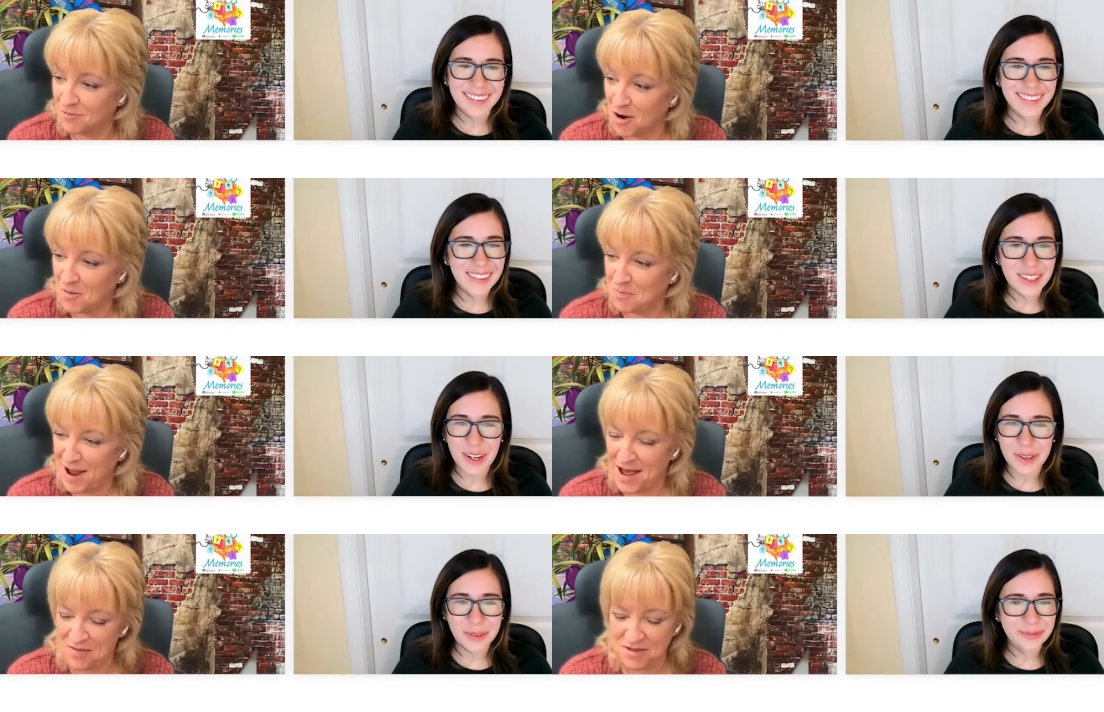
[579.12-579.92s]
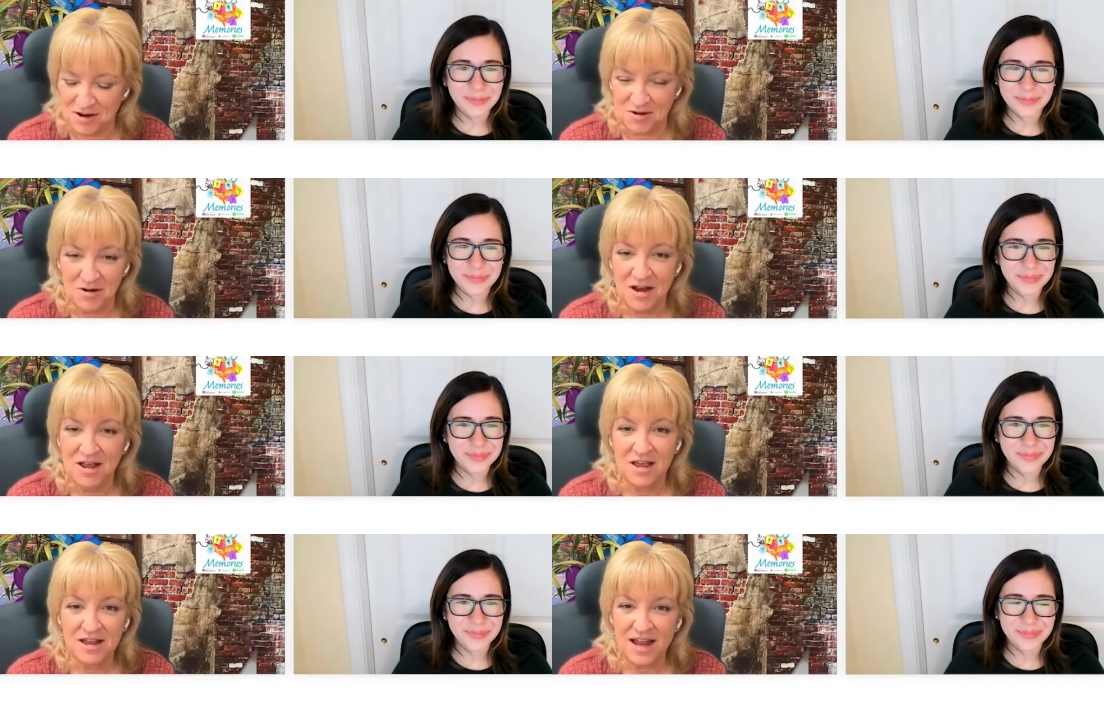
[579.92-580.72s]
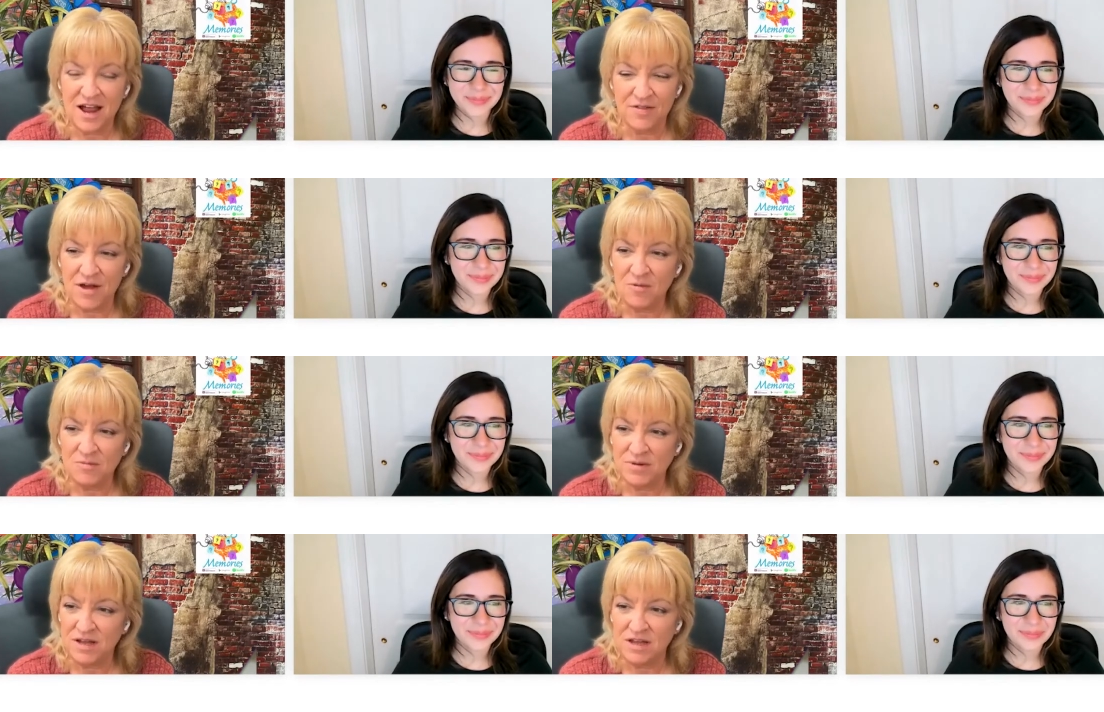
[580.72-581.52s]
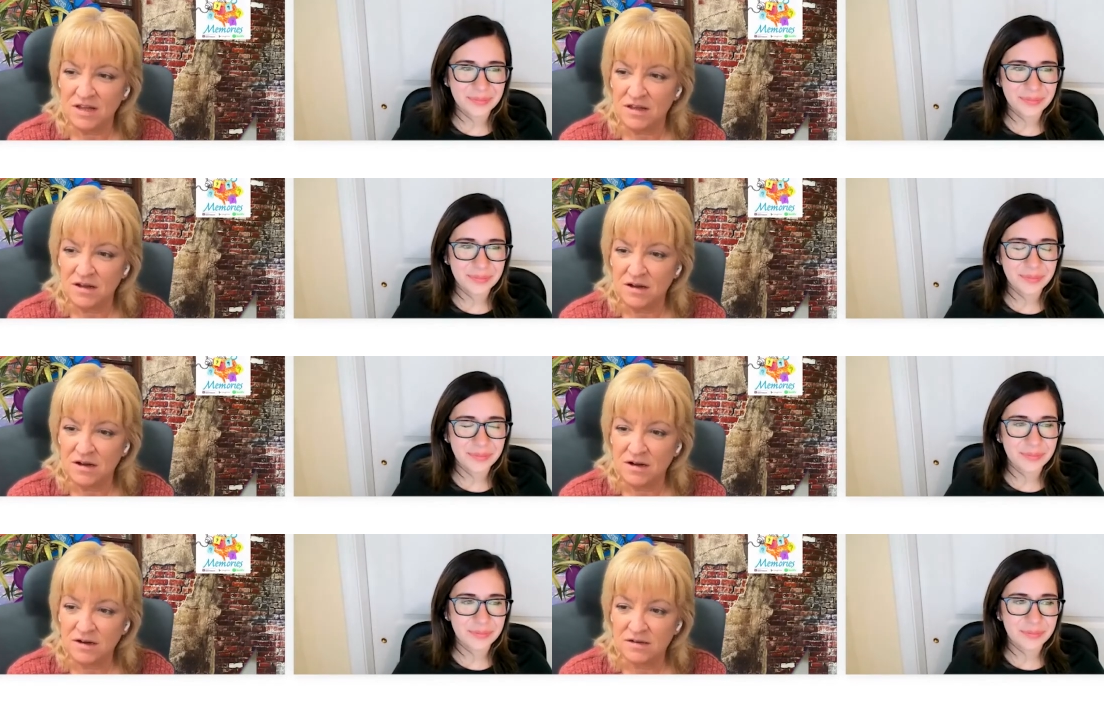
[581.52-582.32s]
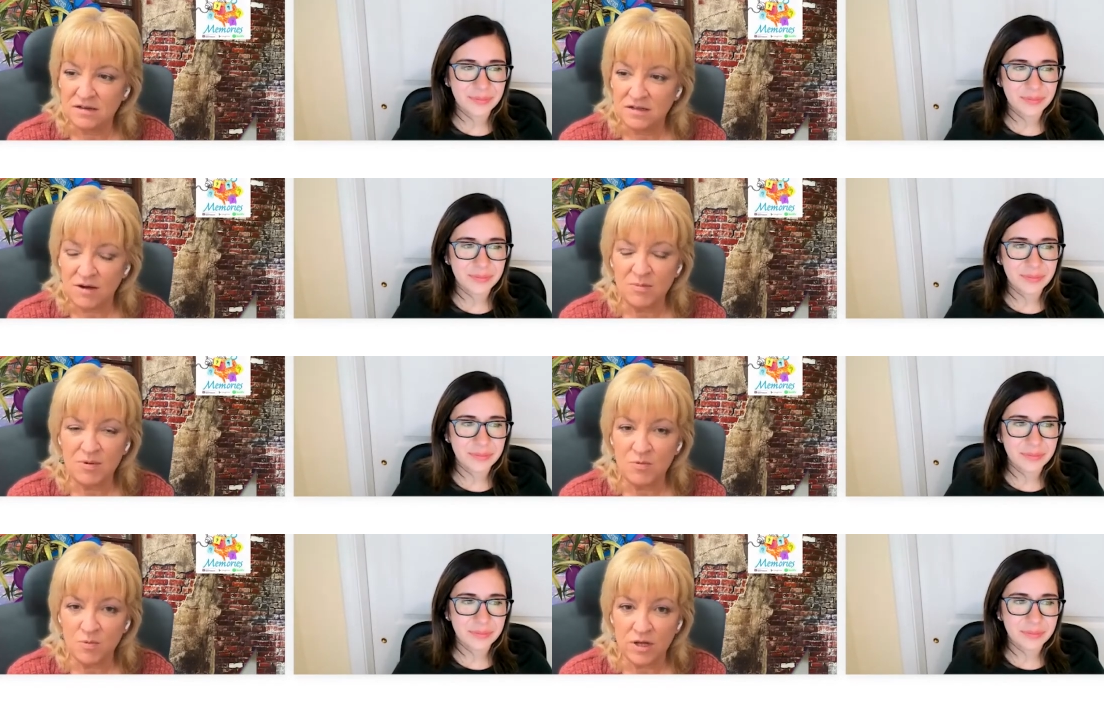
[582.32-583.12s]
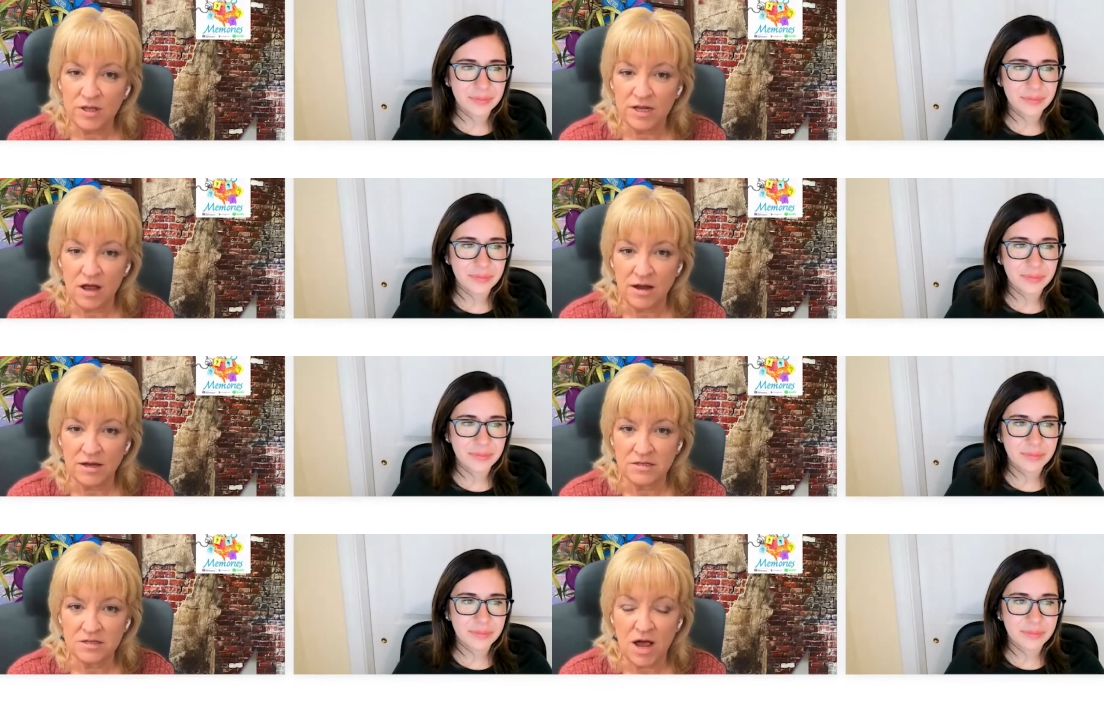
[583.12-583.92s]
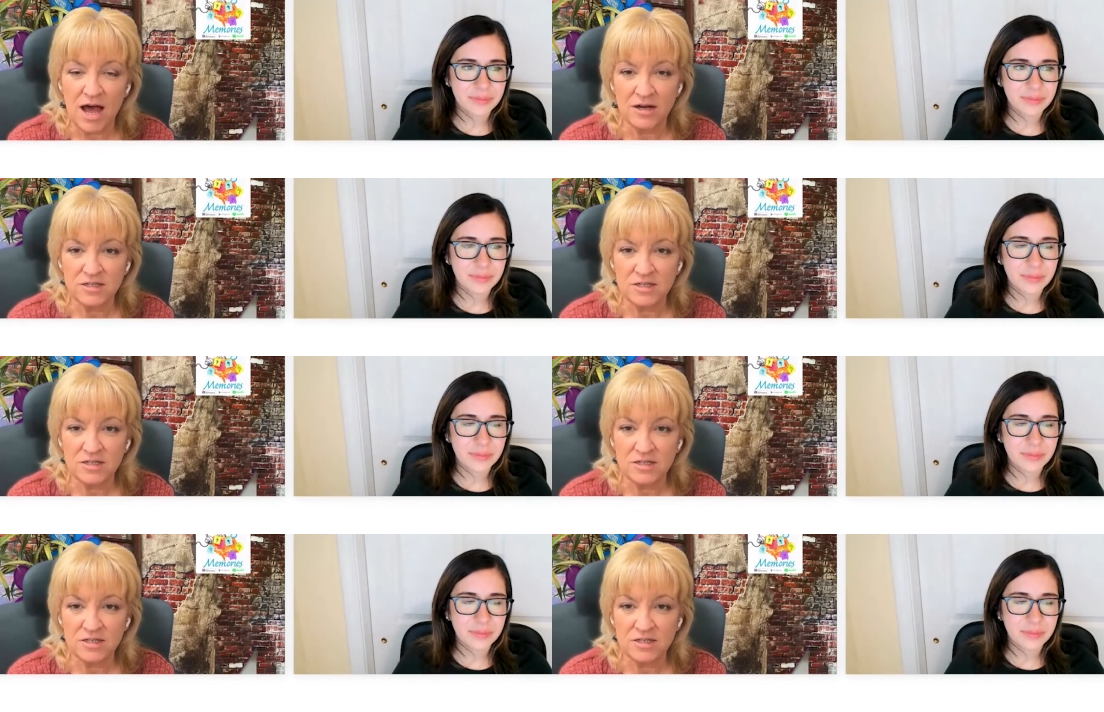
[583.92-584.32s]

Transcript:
Speaker 1: wrong no. path here. Yeah, mm-hmm. that would be that would be really nice. So how does